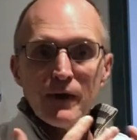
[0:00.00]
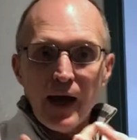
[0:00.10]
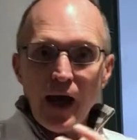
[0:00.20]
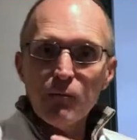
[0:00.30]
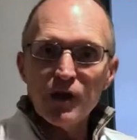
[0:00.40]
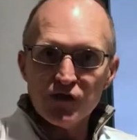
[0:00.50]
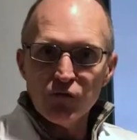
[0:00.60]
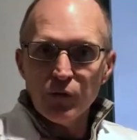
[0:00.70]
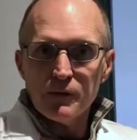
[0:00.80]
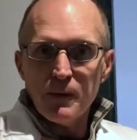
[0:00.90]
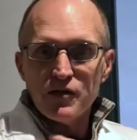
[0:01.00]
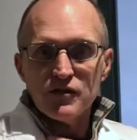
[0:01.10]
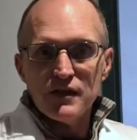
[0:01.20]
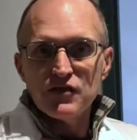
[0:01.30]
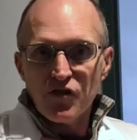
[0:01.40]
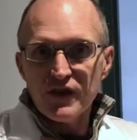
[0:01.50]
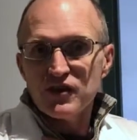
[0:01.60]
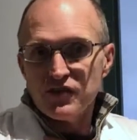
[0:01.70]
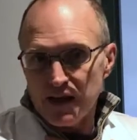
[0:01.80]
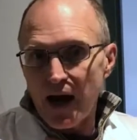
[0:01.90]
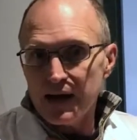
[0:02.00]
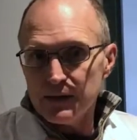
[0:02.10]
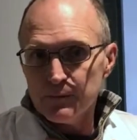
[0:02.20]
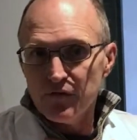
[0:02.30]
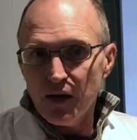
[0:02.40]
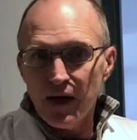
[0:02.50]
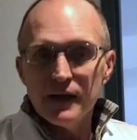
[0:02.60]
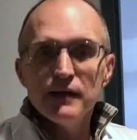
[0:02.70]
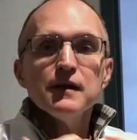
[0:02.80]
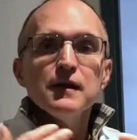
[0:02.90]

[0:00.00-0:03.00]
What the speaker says: How much of what the patient needs are things that I can provide?